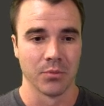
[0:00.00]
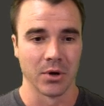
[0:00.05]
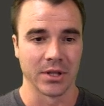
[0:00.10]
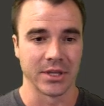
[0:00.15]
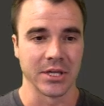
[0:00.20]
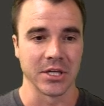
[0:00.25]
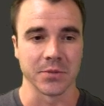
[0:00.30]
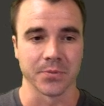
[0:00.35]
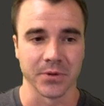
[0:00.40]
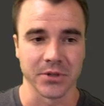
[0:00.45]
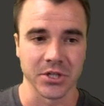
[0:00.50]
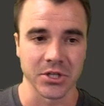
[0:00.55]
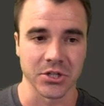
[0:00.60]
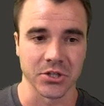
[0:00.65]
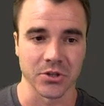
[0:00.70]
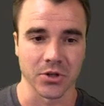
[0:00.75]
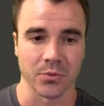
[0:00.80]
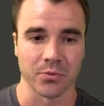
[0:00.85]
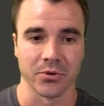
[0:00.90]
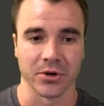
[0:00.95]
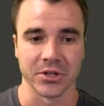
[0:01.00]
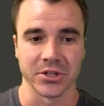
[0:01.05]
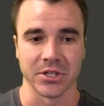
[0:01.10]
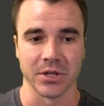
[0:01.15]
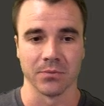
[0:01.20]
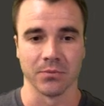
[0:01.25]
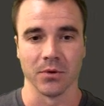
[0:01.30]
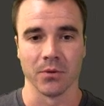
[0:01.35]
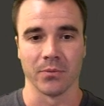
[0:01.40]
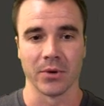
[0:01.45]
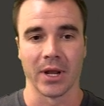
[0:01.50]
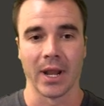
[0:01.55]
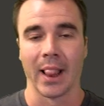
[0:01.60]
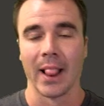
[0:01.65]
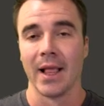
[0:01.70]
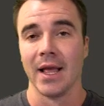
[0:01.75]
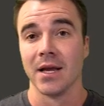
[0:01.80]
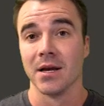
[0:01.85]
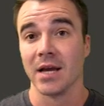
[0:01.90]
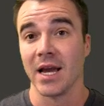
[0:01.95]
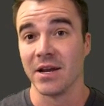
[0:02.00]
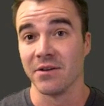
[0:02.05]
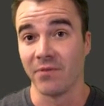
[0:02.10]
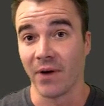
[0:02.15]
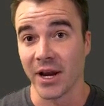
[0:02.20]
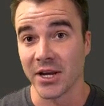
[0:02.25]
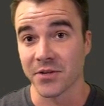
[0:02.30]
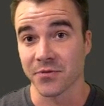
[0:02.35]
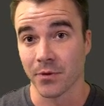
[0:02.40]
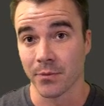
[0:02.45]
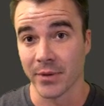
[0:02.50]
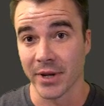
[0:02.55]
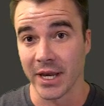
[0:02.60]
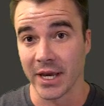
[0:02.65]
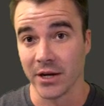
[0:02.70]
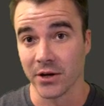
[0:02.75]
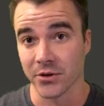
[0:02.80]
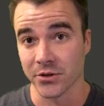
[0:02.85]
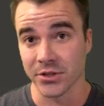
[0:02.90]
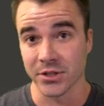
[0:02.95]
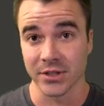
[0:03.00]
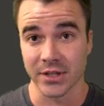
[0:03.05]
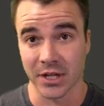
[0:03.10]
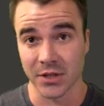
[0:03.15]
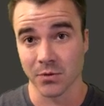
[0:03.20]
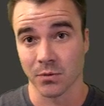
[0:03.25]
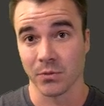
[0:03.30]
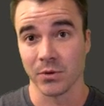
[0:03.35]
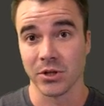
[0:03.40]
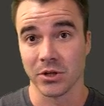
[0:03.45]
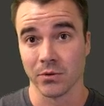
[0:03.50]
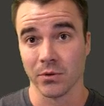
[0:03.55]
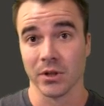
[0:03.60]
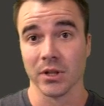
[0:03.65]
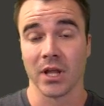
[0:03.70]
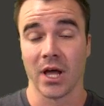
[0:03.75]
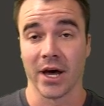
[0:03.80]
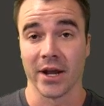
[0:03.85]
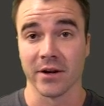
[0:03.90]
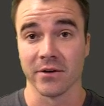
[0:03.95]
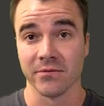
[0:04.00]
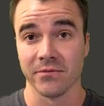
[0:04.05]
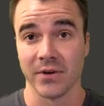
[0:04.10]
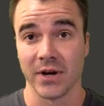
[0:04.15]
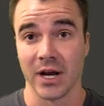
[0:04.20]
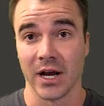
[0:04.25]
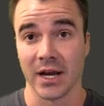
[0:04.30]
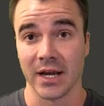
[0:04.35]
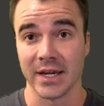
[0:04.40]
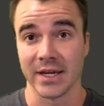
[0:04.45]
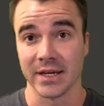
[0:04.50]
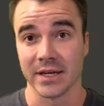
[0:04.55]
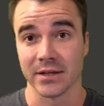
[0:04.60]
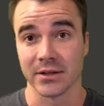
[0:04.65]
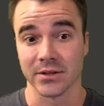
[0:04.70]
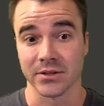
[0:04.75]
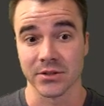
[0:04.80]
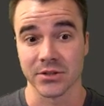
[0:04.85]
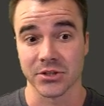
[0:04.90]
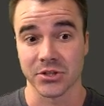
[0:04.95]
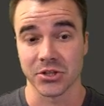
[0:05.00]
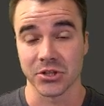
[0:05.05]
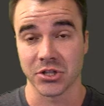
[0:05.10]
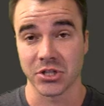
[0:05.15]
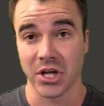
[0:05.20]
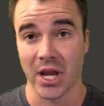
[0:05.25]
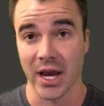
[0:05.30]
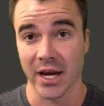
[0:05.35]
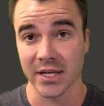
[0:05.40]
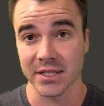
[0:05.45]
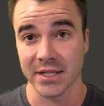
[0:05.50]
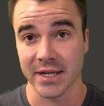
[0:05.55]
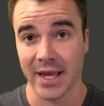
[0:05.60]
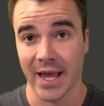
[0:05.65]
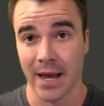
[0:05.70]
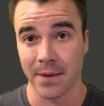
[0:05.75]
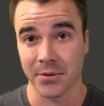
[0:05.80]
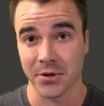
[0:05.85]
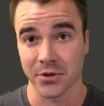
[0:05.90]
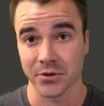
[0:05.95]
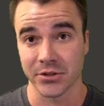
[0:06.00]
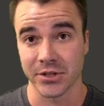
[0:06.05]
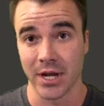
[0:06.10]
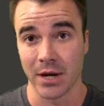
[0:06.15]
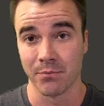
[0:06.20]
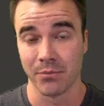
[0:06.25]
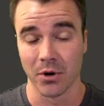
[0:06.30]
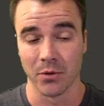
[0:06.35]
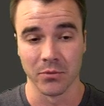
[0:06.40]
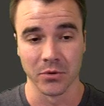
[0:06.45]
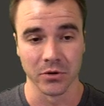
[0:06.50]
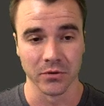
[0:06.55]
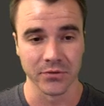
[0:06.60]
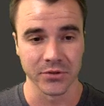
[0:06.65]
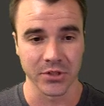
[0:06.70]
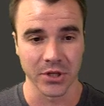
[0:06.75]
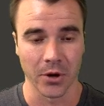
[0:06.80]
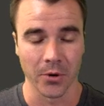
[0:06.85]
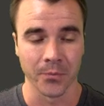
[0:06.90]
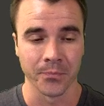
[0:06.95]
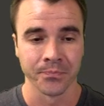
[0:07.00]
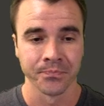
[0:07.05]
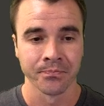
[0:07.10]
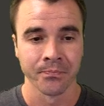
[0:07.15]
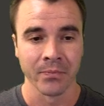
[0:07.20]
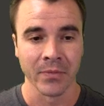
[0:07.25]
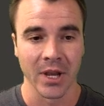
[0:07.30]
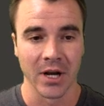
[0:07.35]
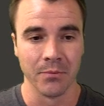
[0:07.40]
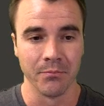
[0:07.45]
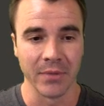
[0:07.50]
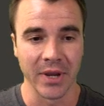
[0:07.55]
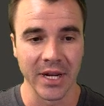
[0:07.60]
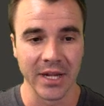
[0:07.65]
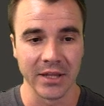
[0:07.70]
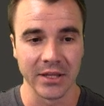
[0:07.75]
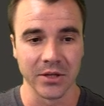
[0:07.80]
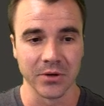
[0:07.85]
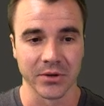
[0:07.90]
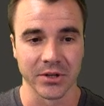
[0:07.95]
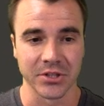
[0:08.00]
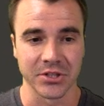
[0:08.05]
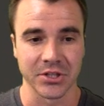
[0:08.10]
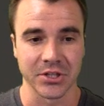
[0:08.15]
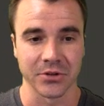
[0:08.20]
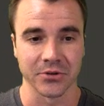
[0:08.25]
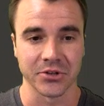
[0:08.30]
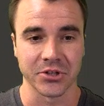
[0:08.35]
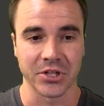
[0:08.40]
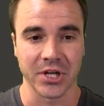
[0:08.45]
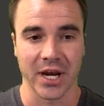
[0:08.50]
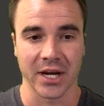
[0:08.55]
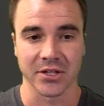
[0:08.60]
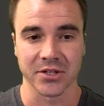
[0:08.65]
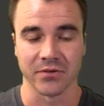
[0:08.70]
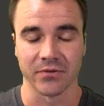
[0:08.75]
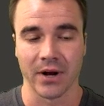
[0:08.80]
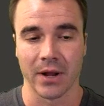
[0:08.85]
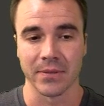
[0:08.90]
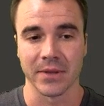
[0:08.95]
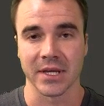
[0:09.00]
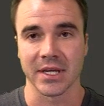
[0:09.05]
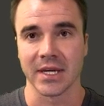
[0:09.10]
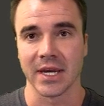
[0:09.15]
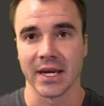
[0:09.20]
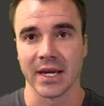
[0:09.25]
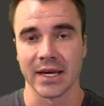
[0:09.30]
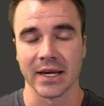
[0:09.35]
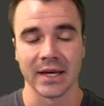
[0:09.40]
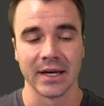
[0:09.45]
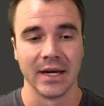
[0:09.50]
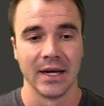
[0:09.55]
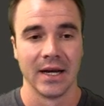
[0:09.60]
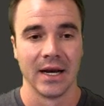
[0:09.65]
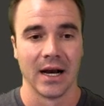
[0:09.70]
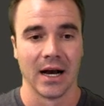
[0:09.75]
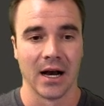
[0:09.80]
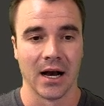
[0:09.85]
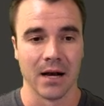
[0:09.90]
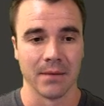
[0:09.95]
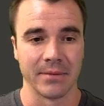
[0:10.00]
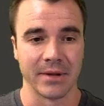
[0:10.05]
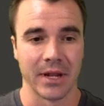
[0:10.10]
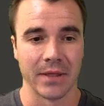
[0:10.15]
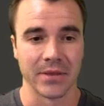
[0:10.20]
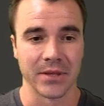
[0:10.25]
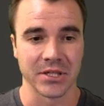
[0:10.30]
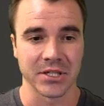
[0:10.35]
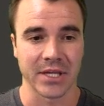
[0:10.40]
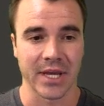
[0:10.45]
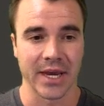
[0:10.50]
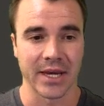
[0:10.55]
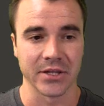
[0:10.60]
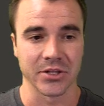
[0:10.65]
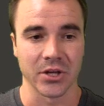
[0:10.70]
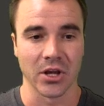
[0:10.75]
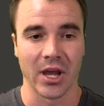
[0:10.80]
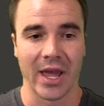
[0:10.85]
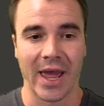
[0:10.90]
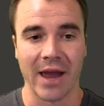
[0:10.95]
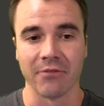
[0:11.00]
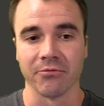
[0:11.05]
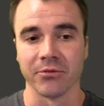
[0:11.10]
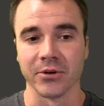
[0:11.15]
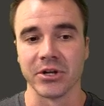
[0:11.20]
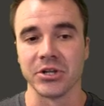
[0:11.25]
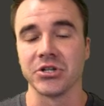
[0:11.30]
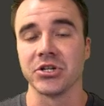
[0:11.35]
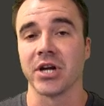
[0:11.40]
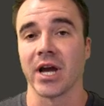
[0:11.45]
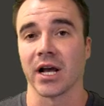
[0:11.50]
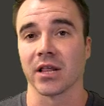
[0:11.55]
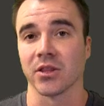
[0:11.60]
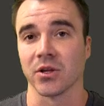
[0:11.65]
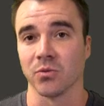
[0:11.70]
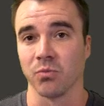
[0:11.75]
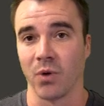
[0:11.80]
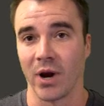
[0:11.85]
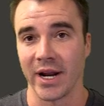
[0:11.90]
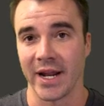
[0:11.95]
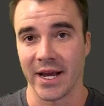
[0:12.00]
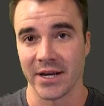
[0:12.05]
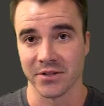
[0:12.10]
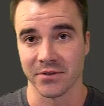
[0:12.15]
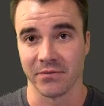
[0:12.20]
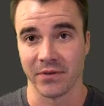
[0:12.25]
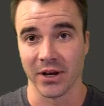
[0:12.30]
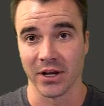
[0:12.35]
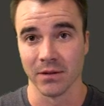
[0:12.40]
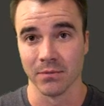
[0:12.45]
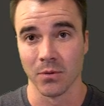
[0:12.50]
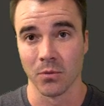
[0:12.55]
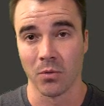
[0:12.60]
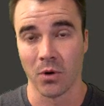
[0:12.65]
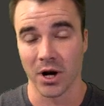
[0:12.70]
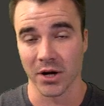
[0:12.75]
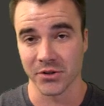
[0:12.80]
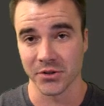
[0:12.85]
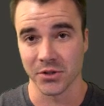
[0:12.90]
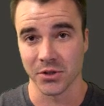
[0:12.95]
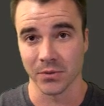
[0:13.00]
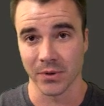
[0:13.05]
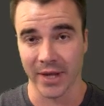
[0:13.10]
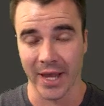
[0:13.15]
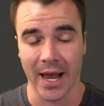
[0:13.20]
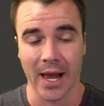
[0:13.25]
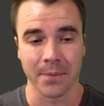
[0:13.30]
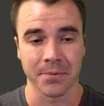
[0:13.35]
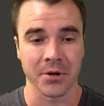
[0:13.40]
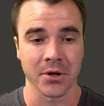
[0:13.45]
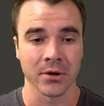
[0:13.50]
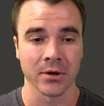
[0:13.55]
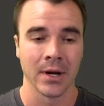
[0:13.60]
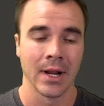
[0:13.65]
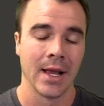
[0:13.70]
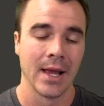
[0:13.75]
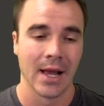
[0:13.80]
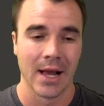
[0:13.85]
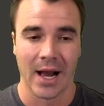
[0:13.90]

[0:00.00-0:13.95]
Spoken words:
But these positions are pretty simple. But advice for beginners, and that's what we do a lot of, is checks, captures, tempo moves. So immediately you consider checks around the king. And in this case, every check that white has available walks into a capture.